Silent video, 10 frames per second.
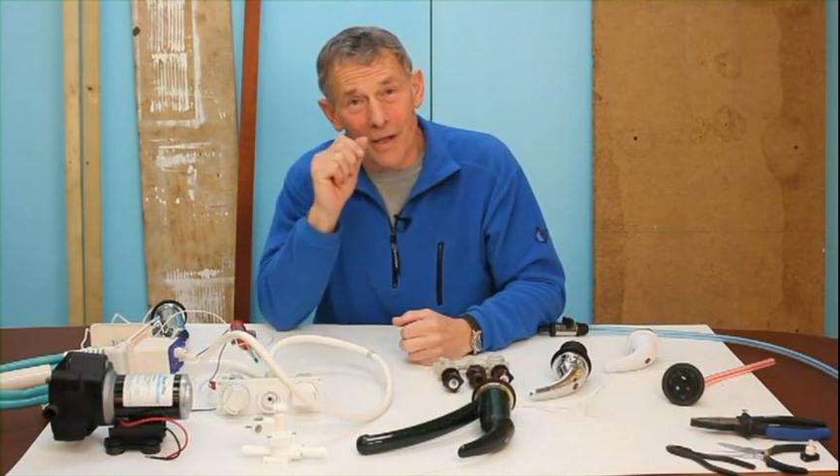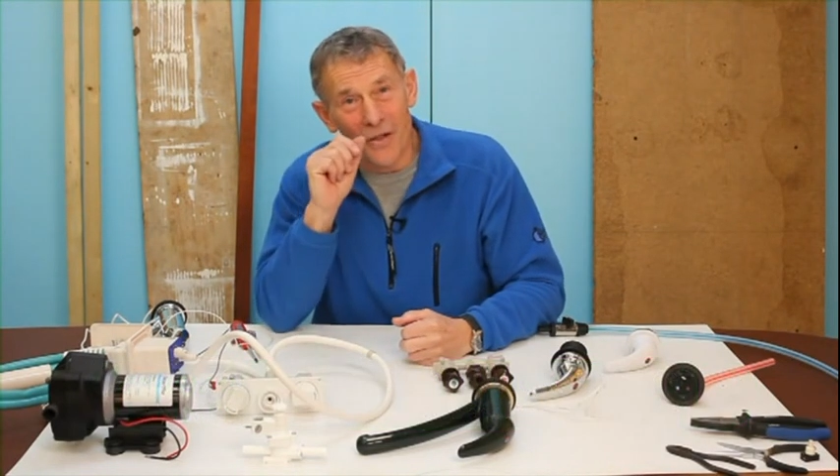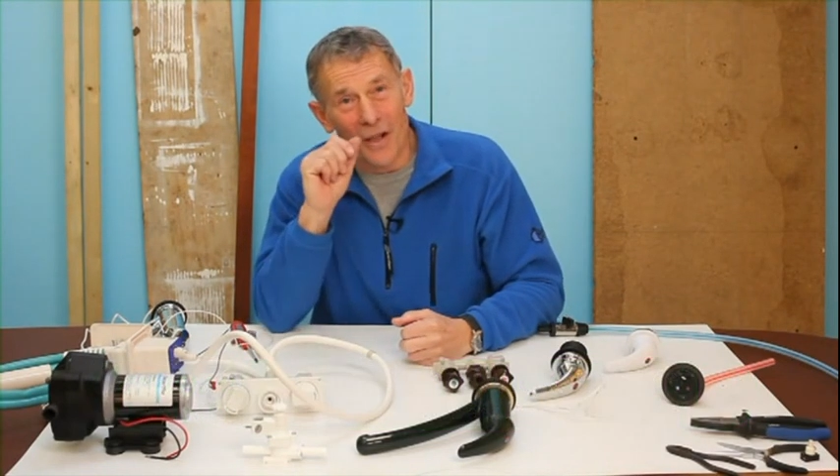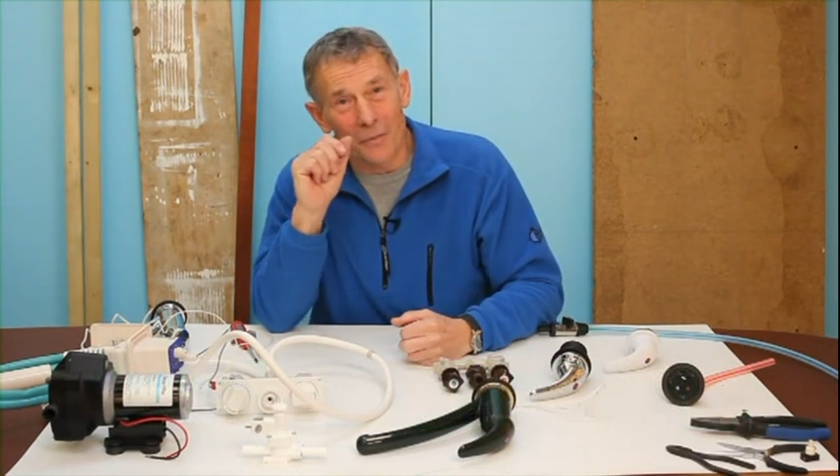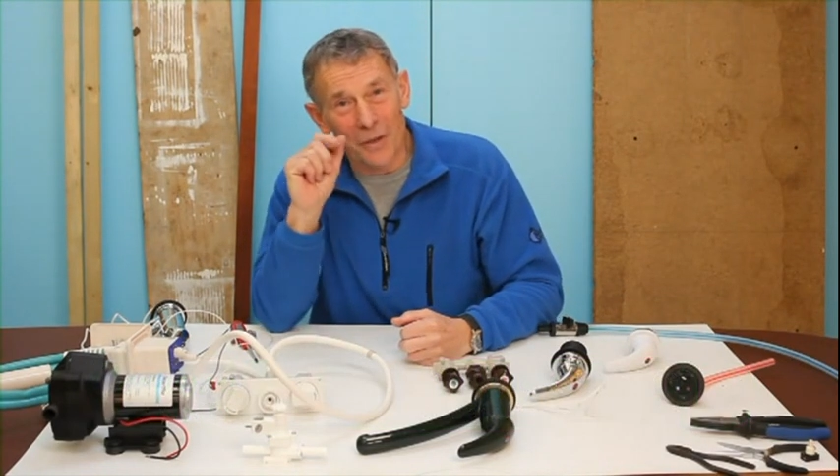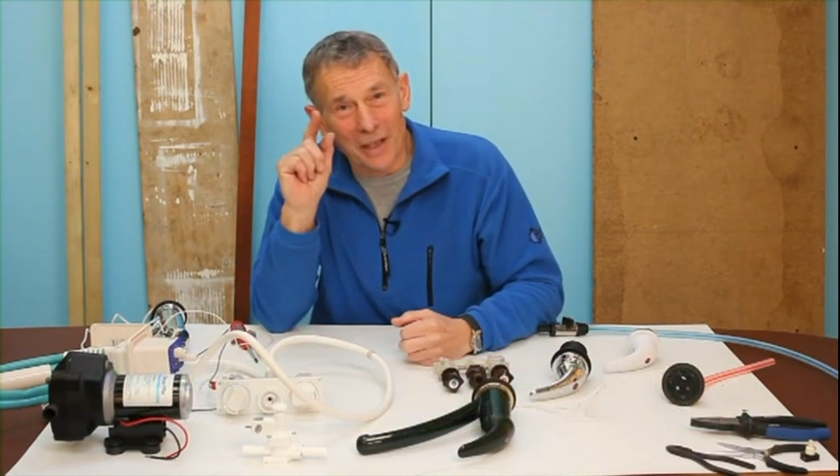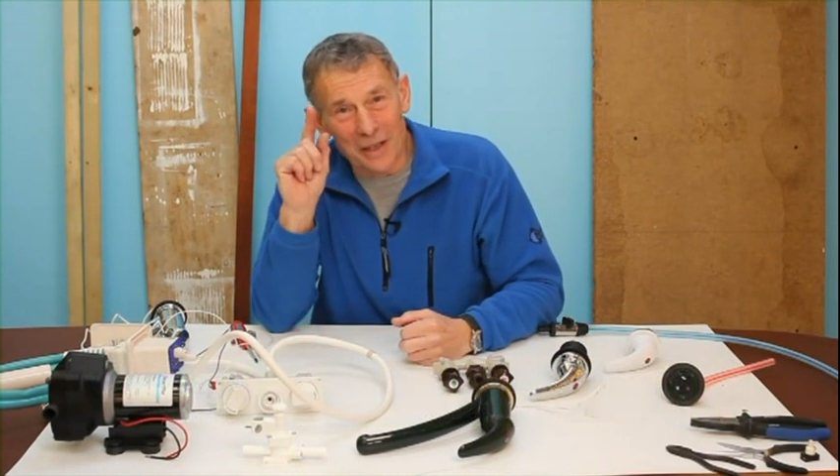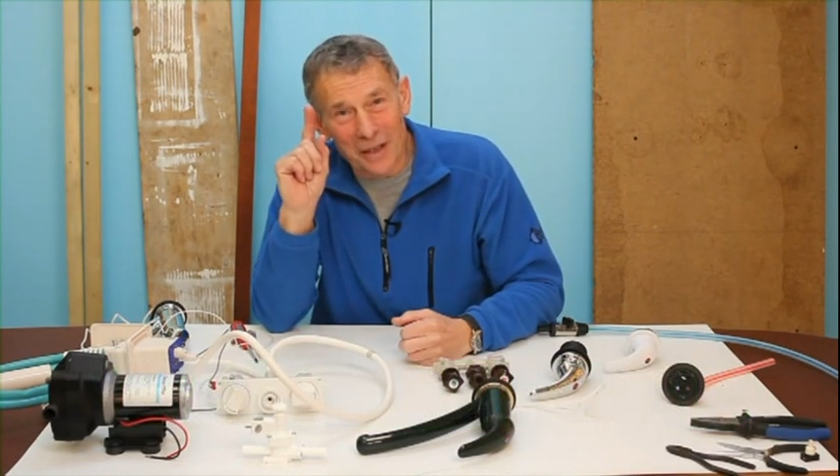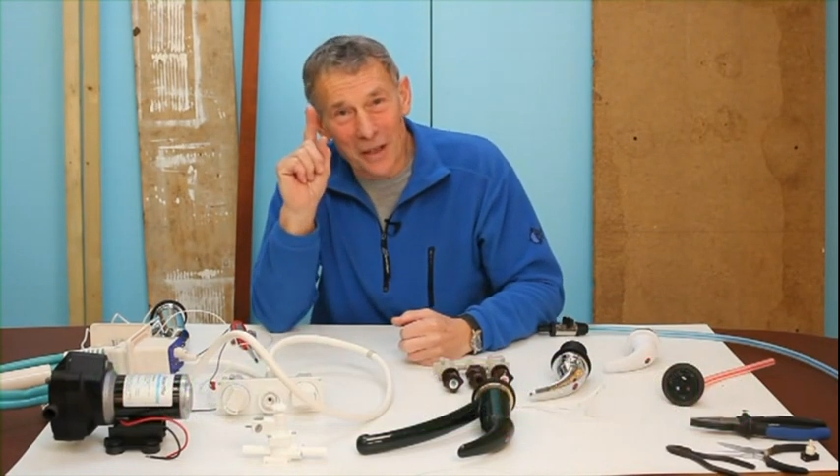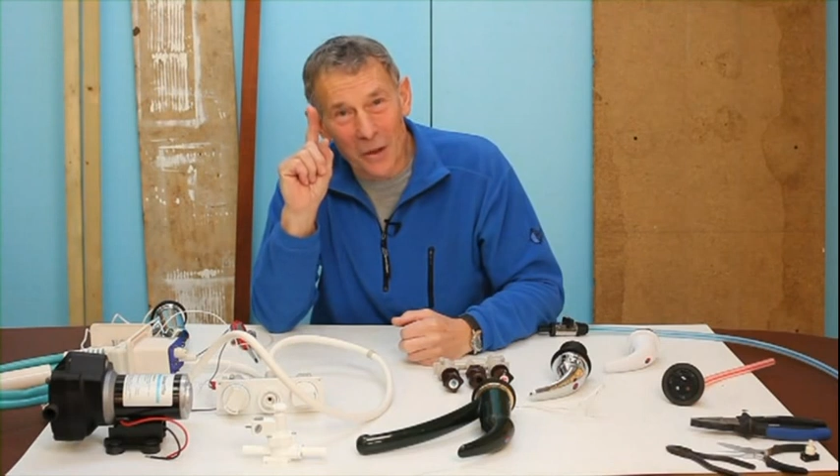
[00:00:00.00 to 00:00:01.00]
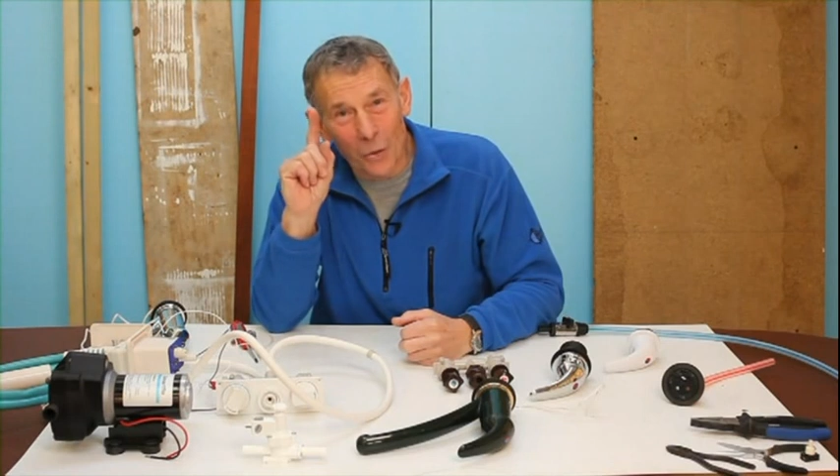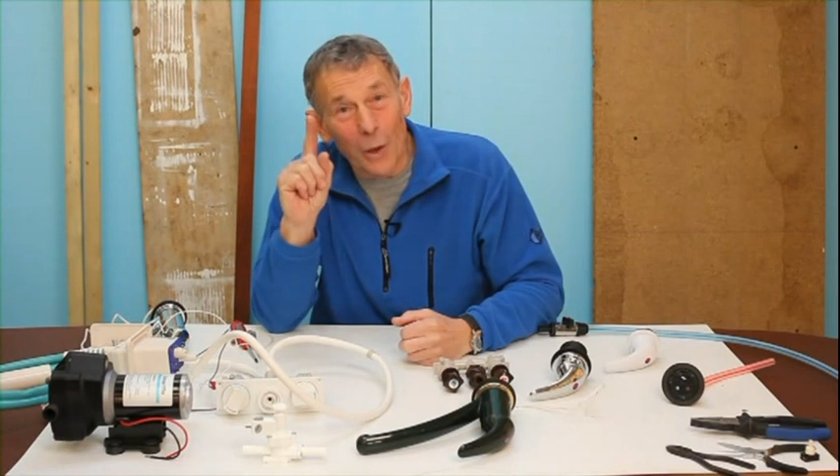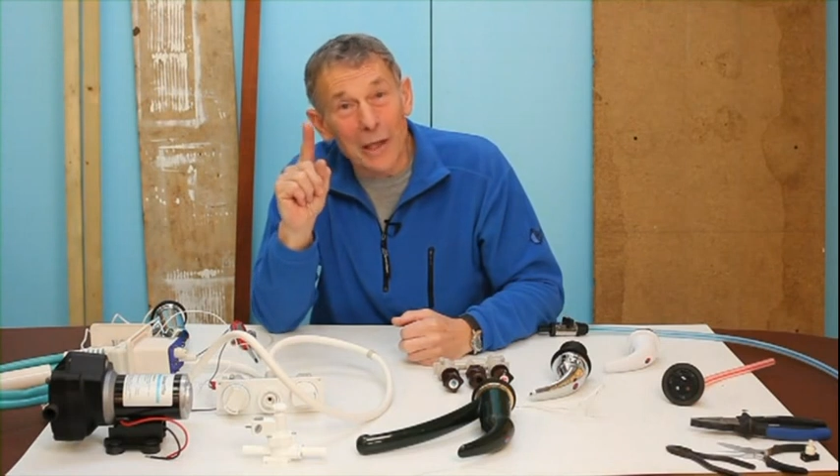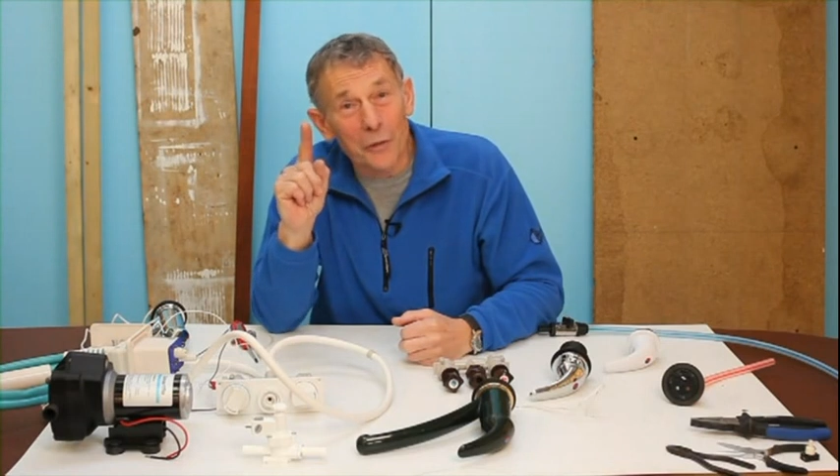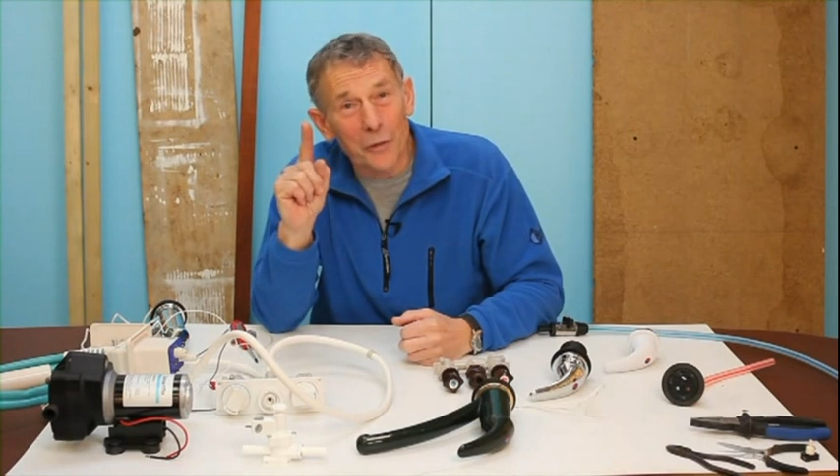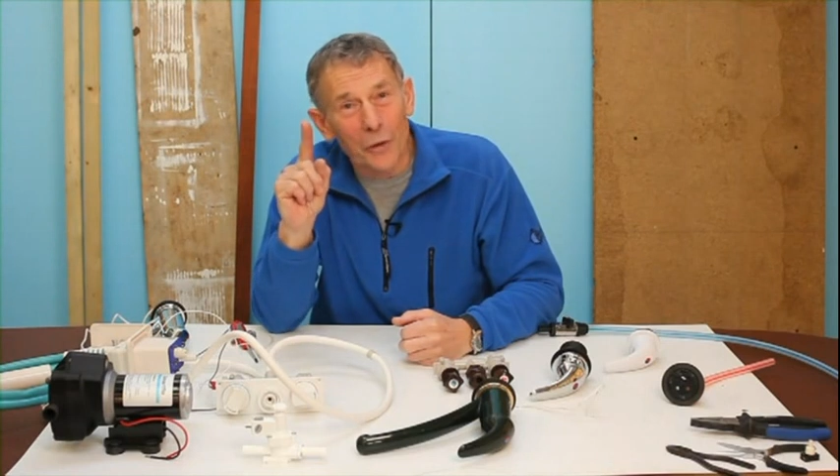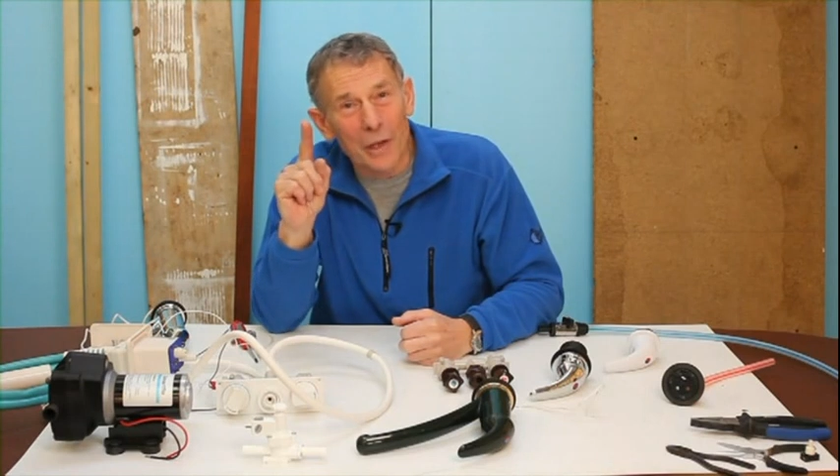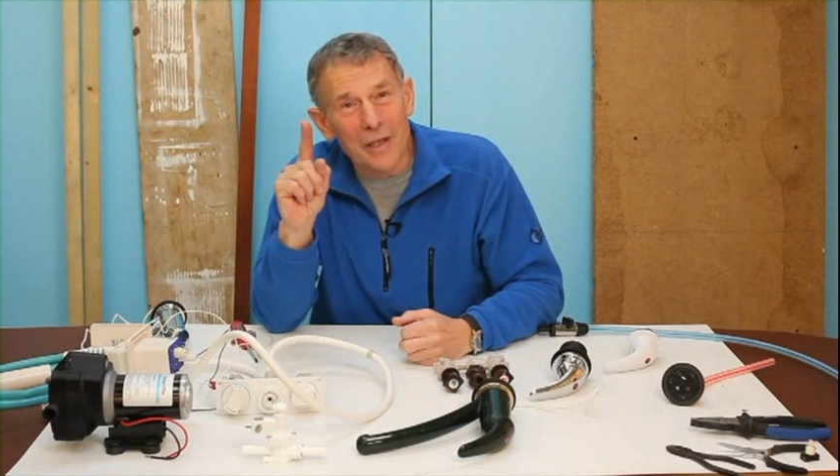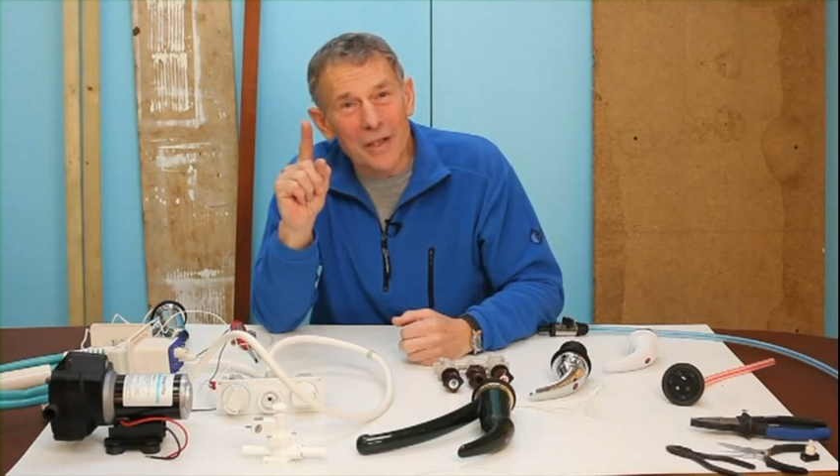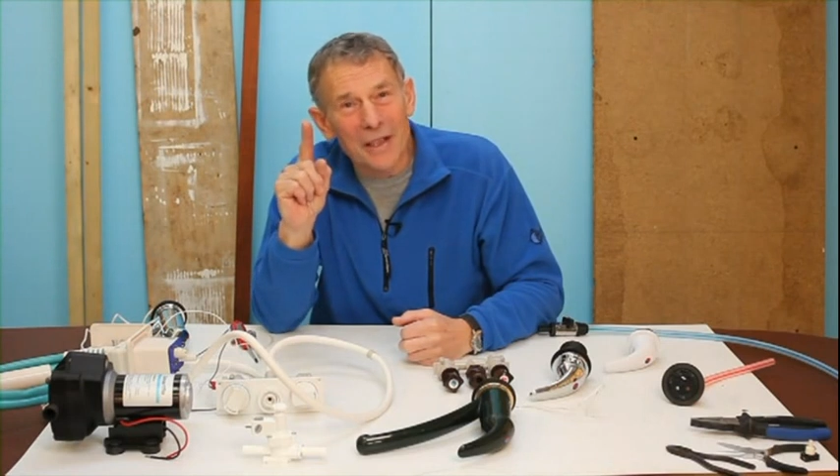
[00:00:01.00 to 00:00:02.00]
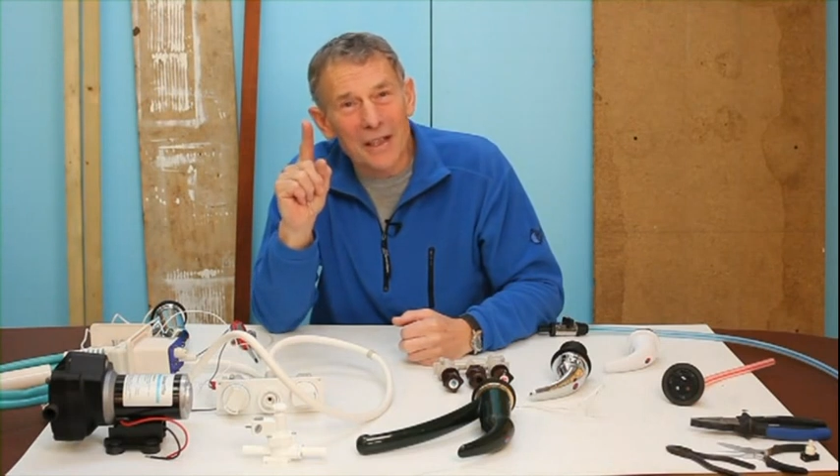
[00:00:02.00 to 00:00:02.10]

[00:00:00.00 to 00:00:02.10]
subject, wait for it,